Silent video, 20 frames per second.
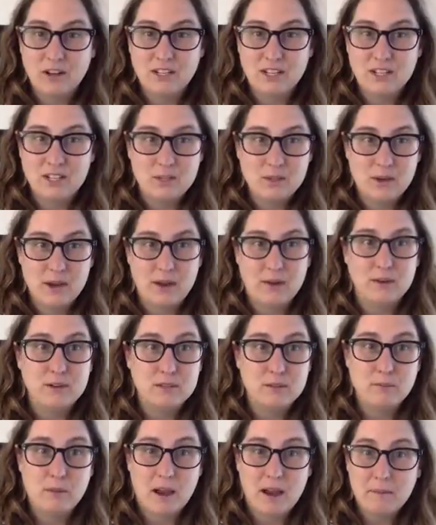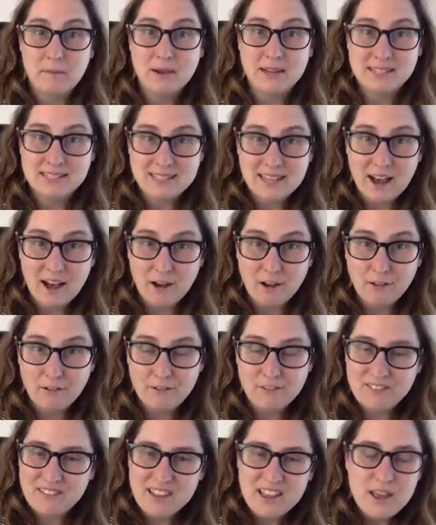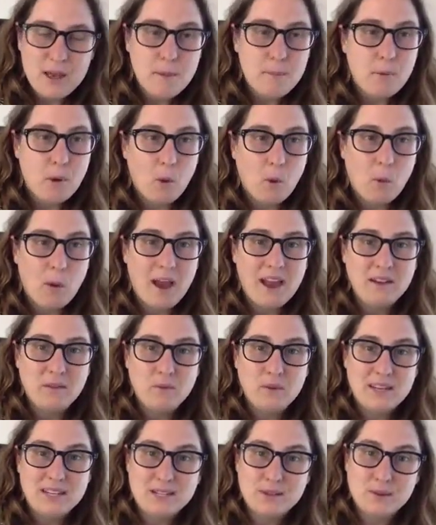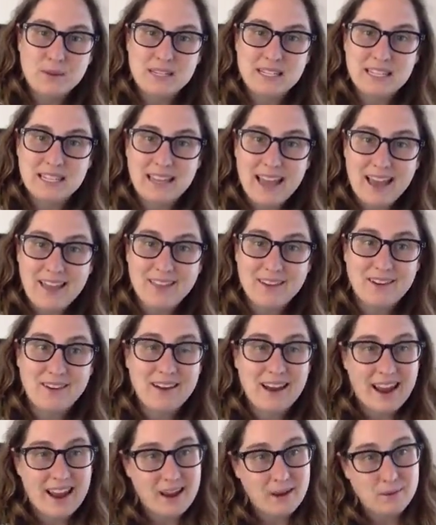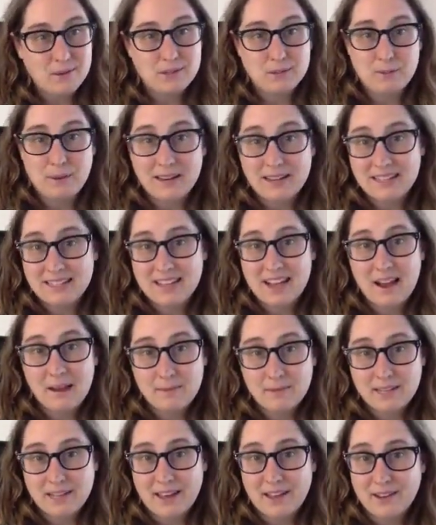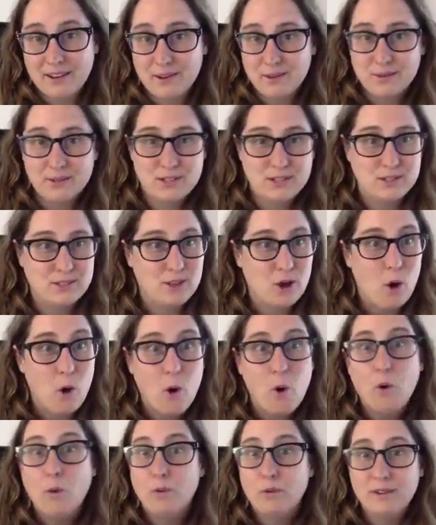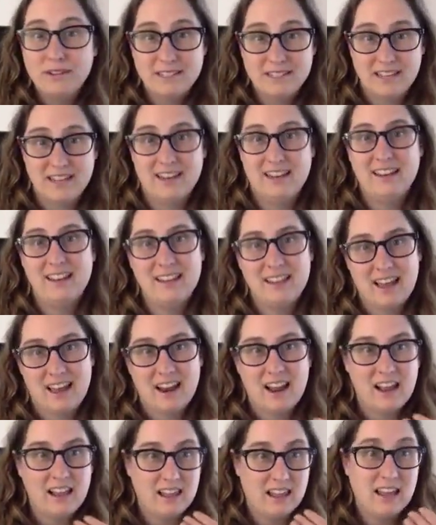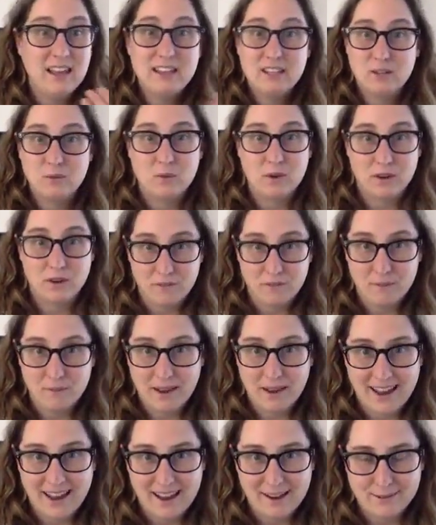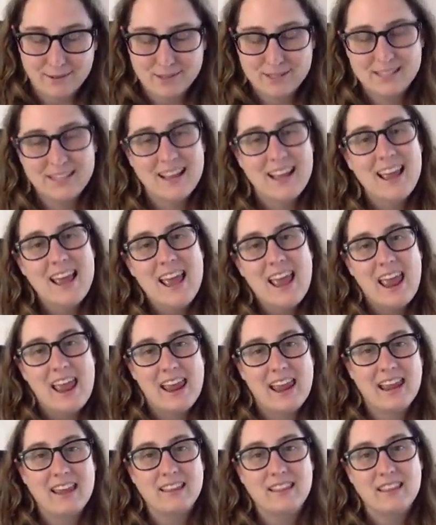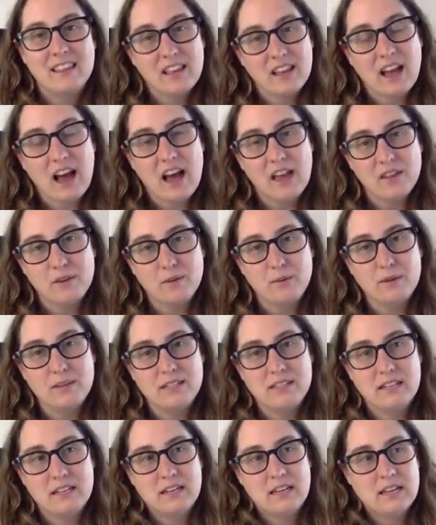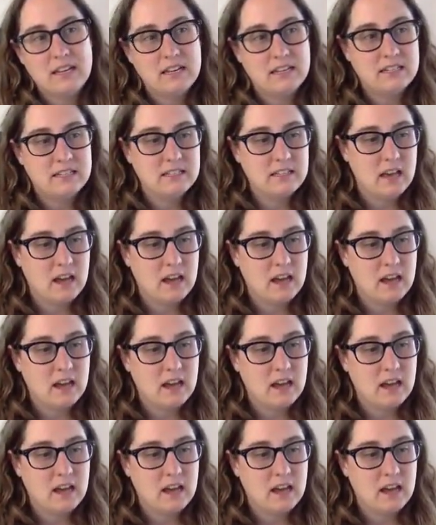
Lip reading: to 2 hours by myself. But when we do it together, we're spending time together, which is the whole reason that I like to work from my house. And the other reason is,